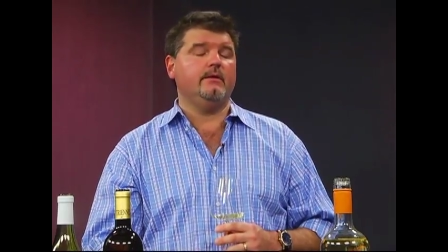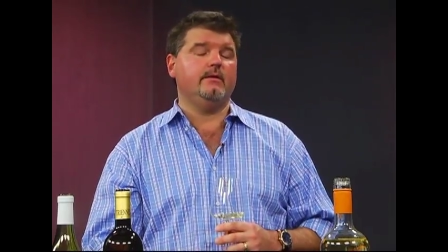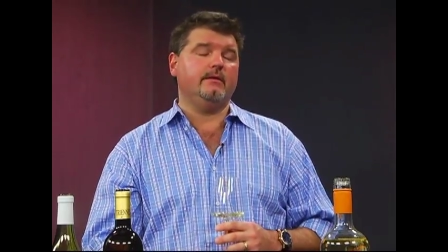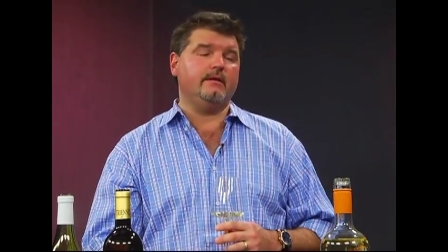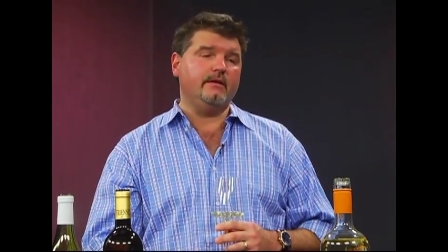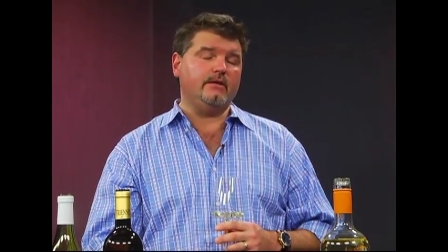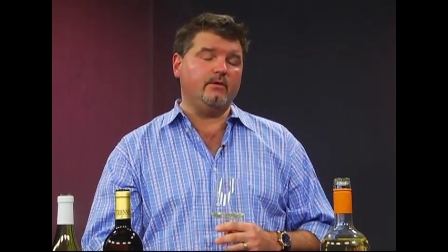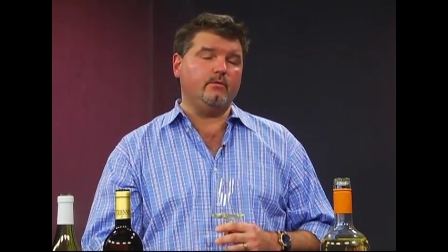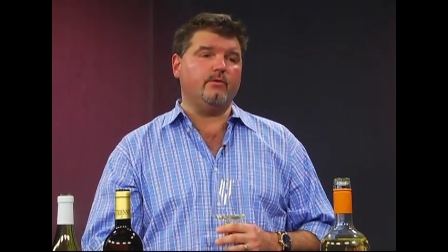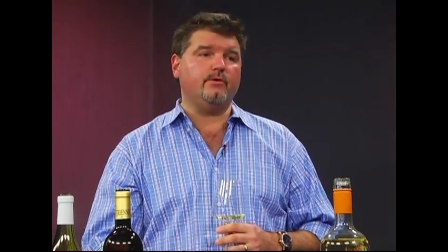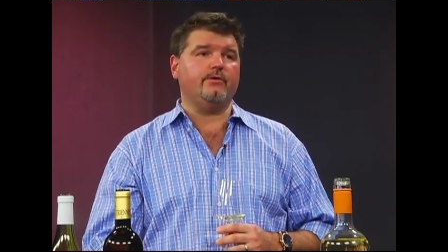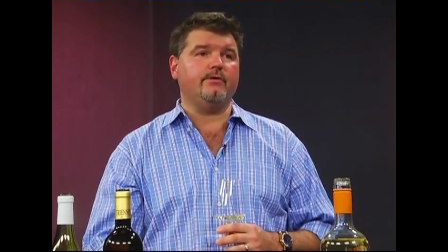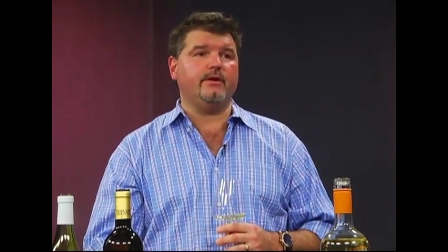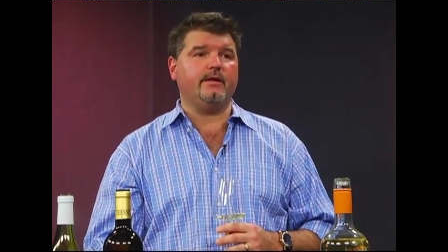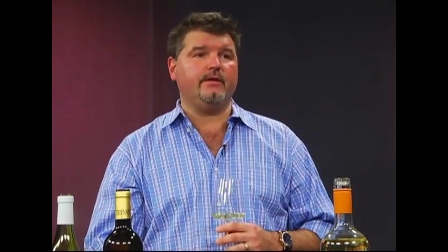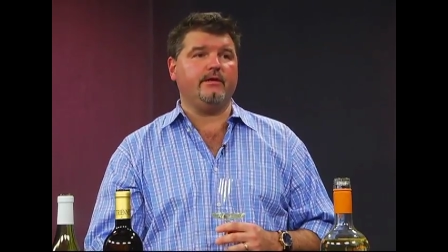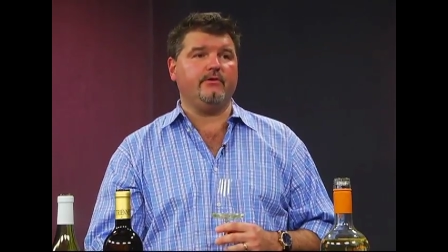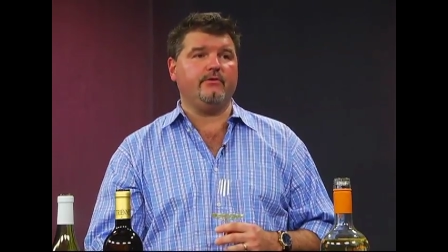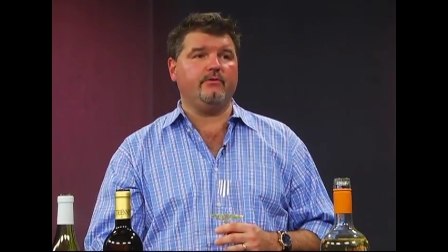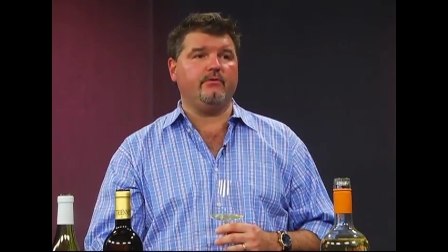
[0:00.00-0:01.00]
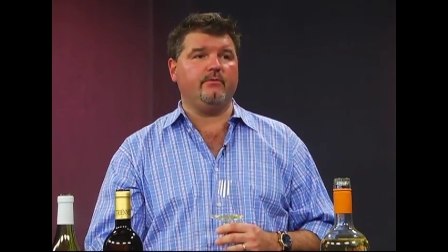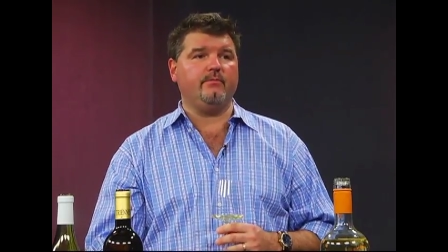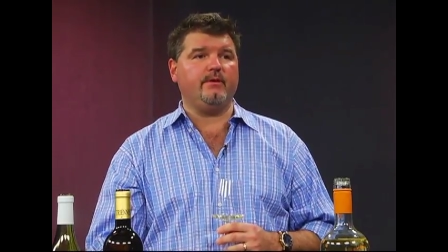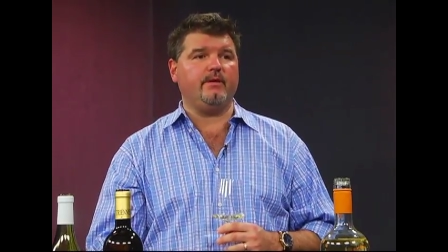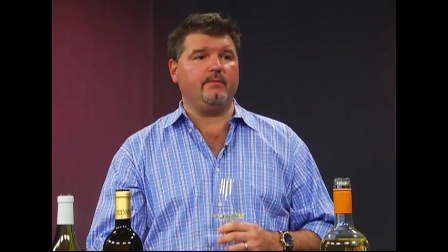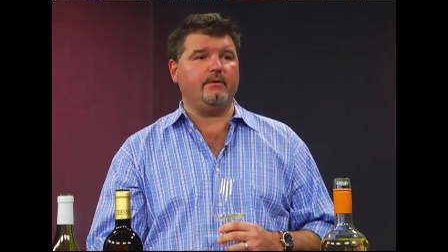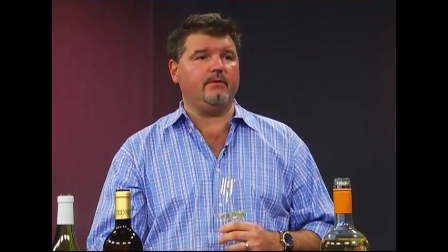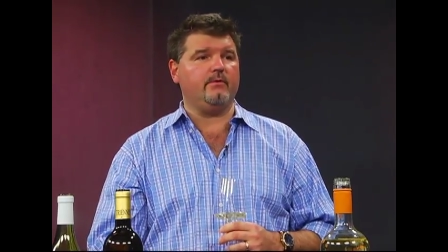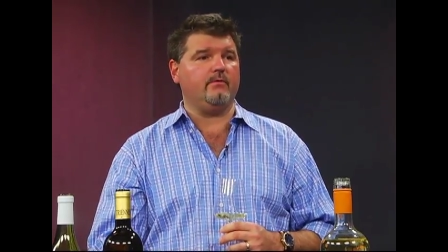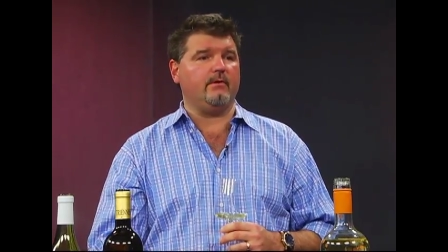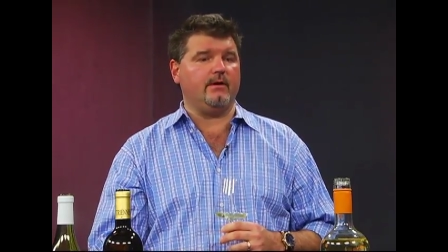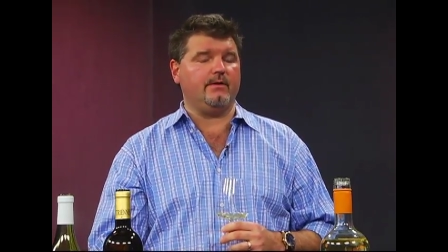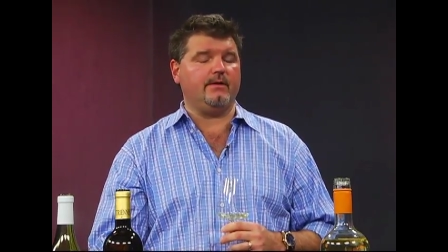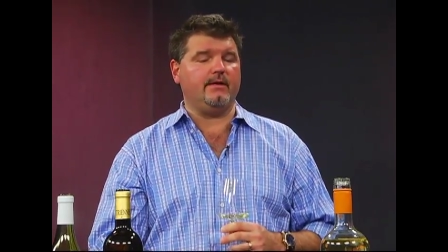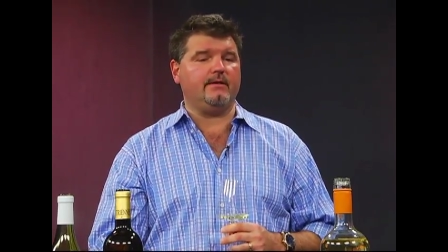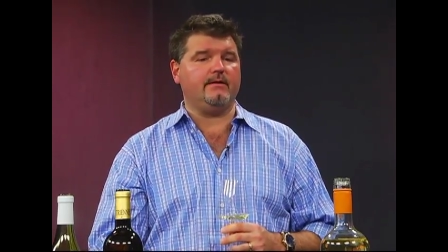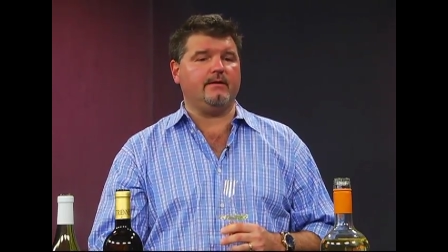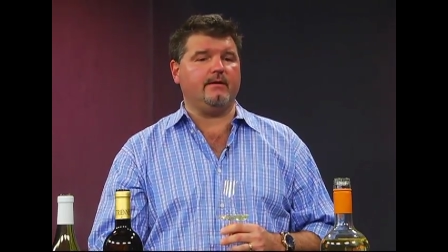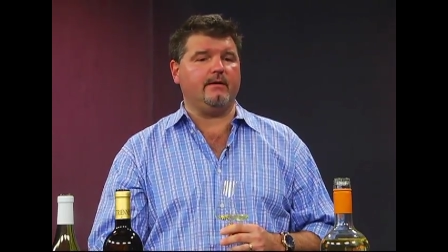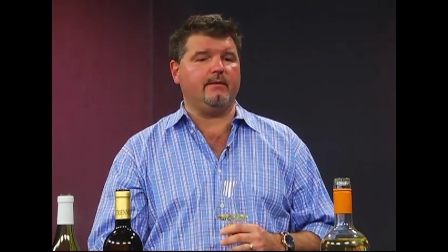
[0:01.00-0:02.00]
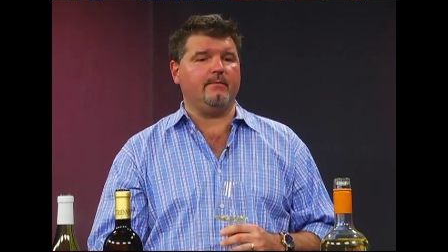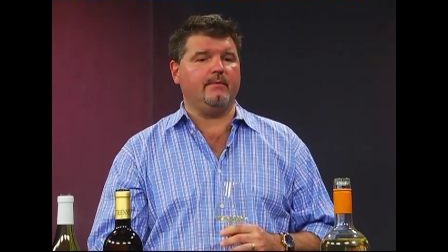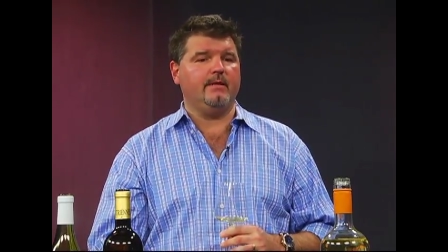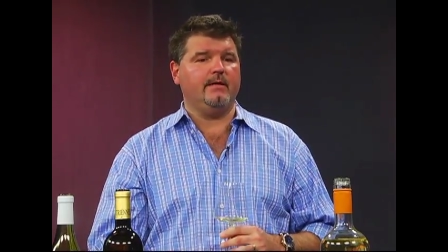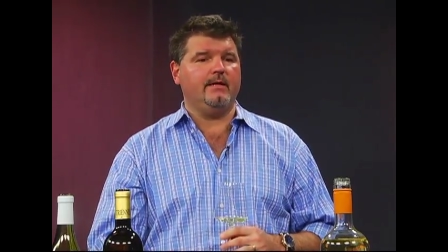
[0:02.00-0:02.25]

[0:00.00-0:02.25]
91 or 92, maybe around that time.